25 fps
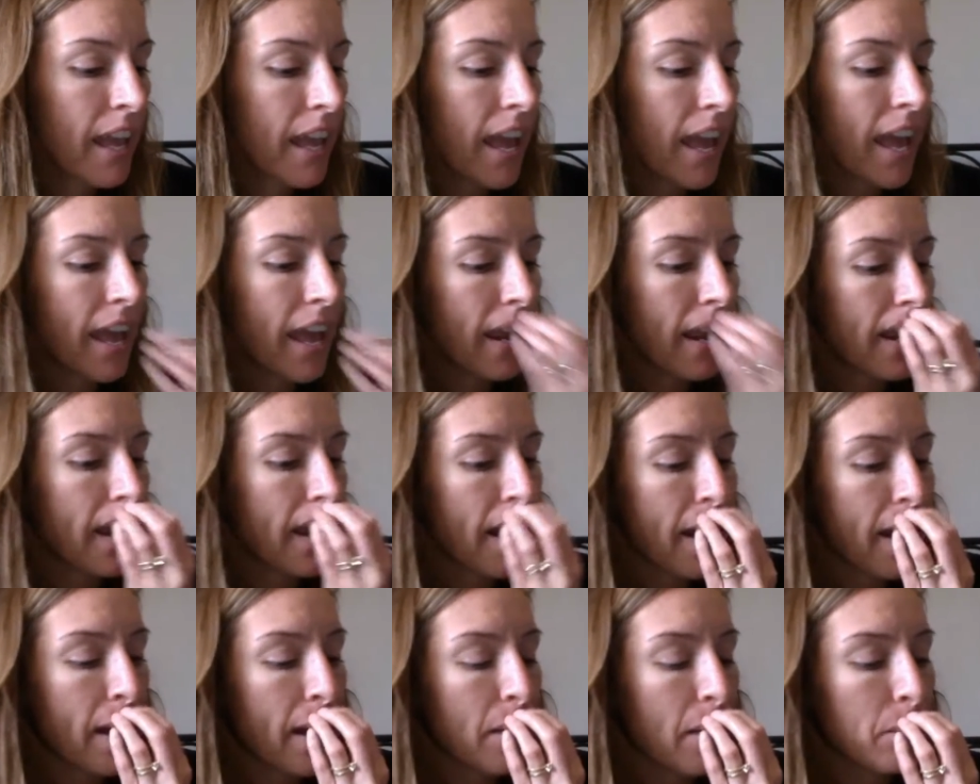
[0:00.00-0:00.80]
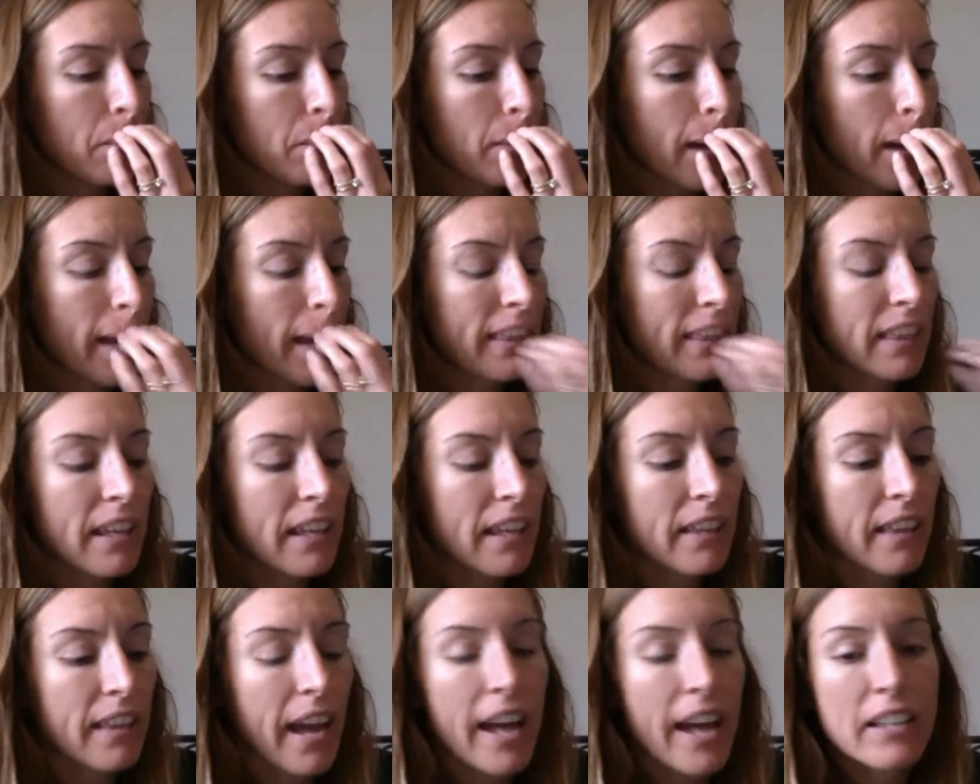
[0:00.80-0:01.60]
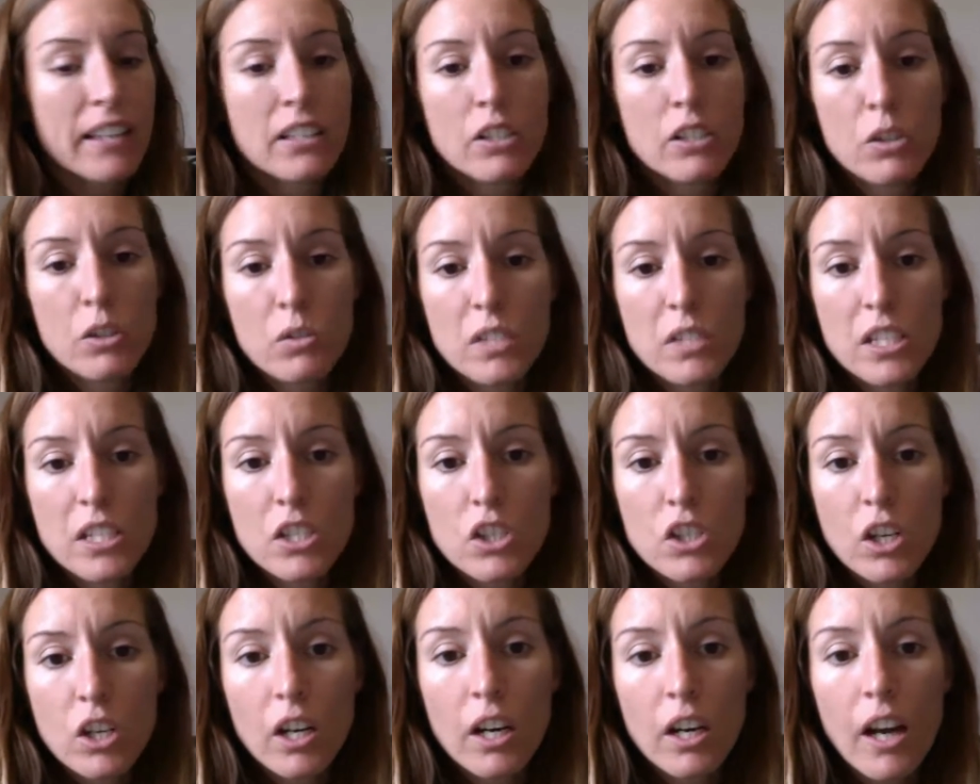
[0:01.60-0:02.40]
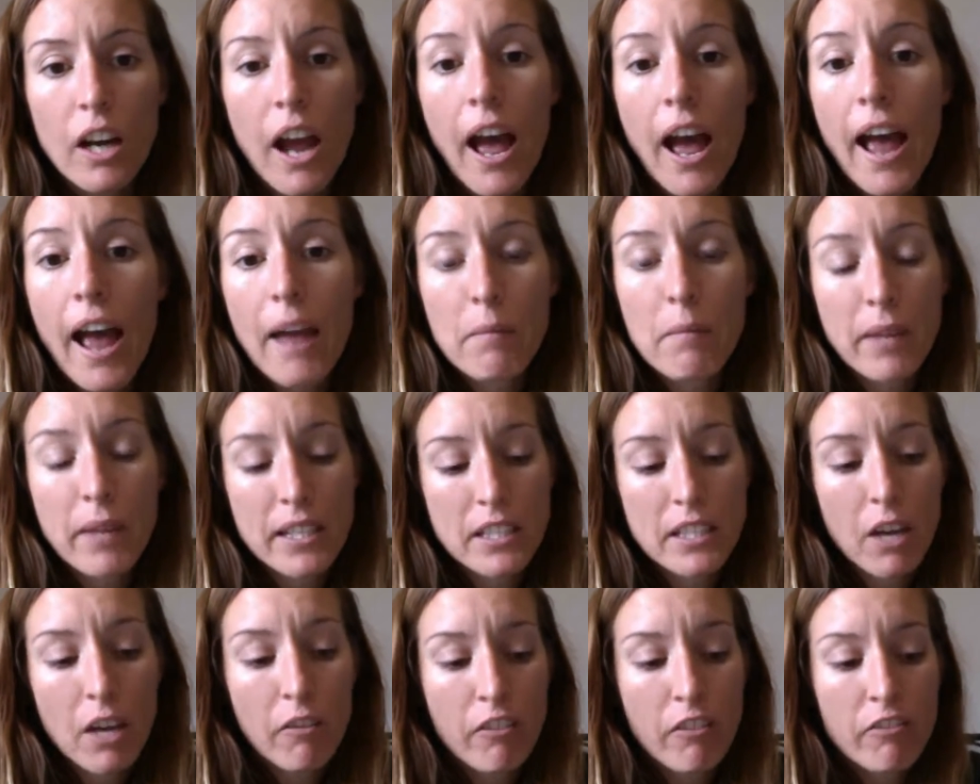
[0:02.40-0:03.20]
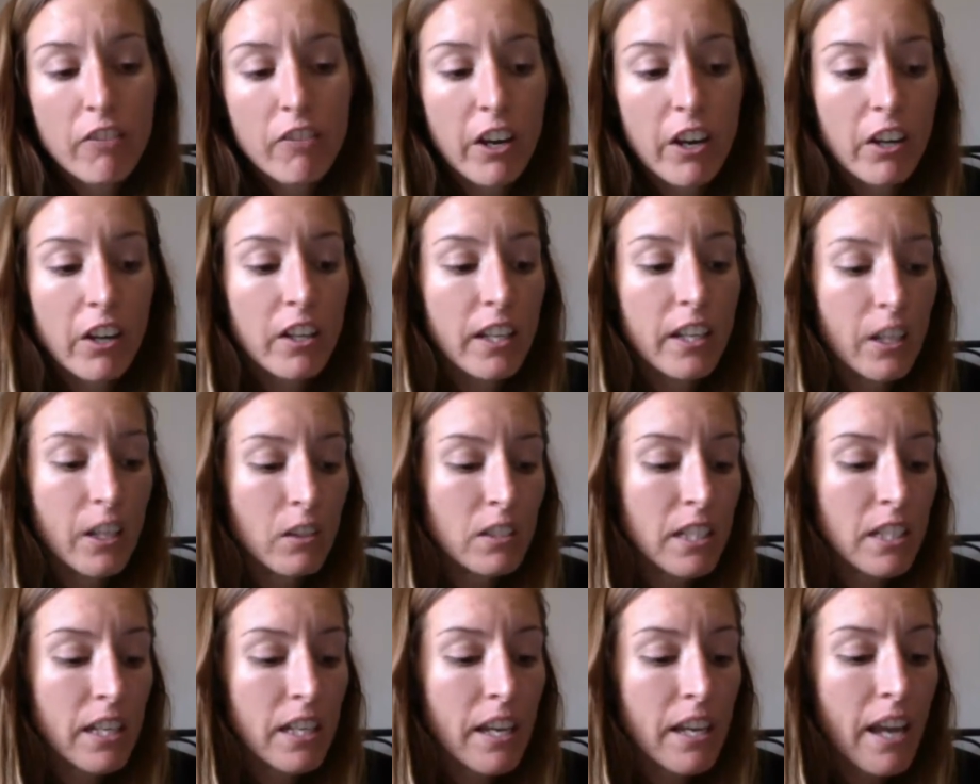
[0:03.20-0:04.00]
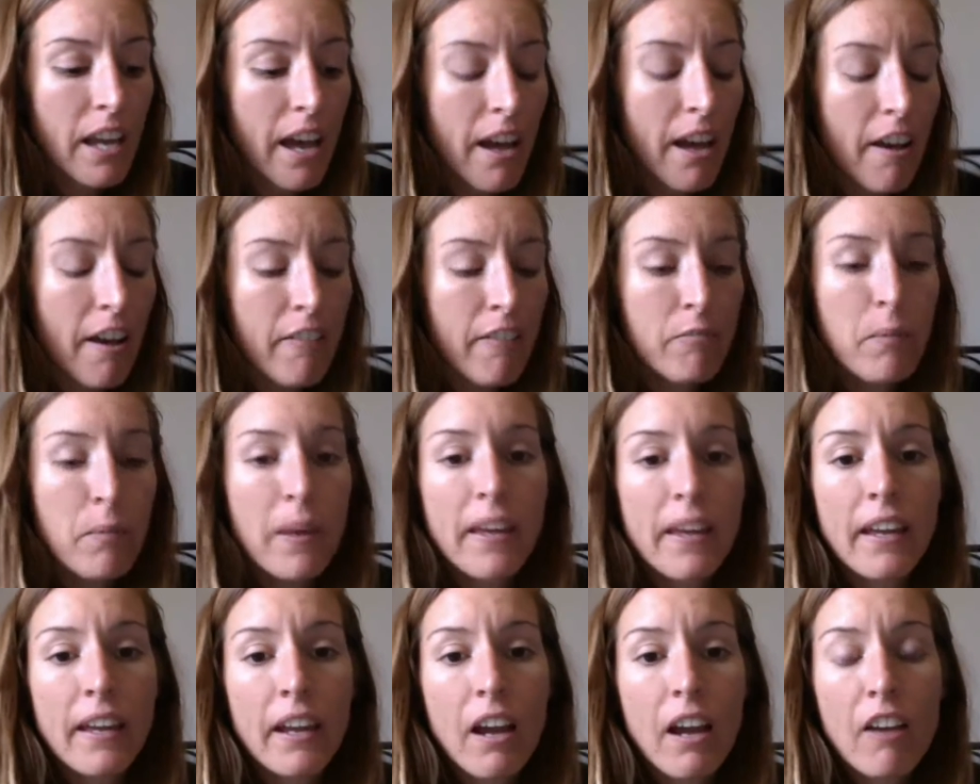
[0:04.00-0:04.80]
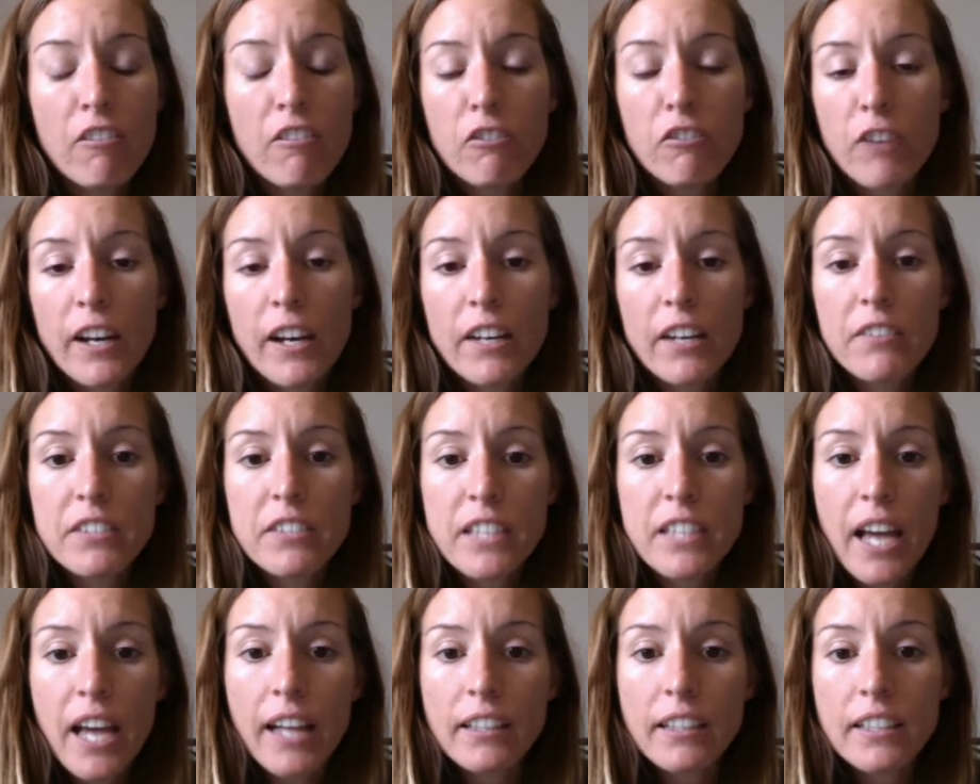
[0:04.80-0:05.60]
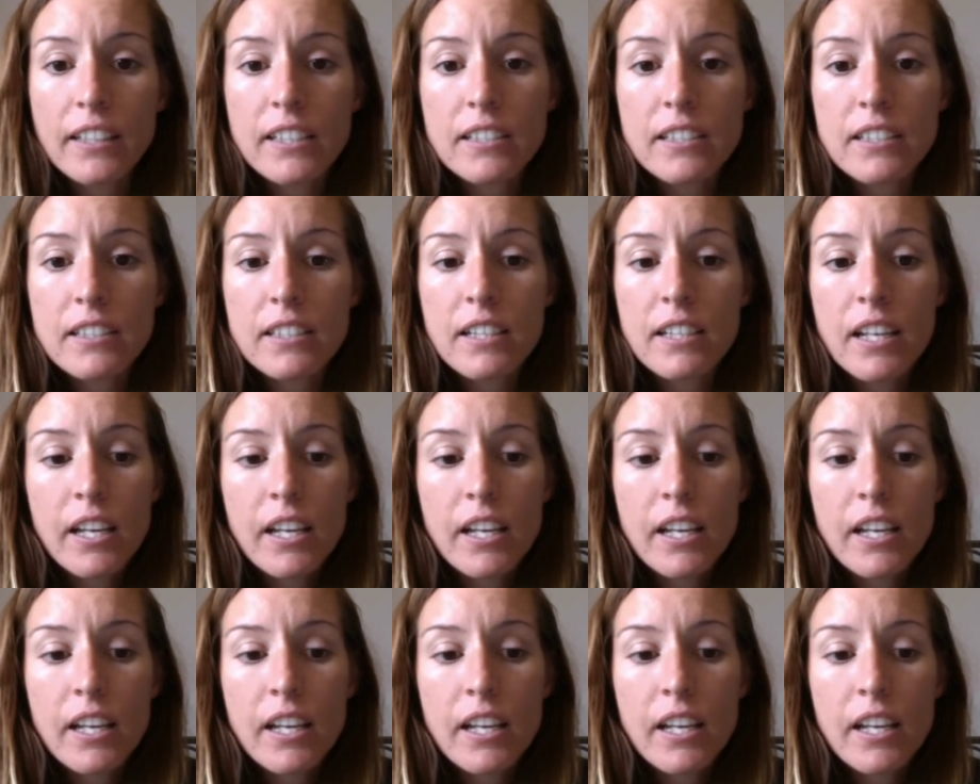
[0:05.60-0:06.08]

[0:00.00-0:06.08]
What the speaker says: And I think that as a new teacher, I myself am very guilty of being afraid of silence.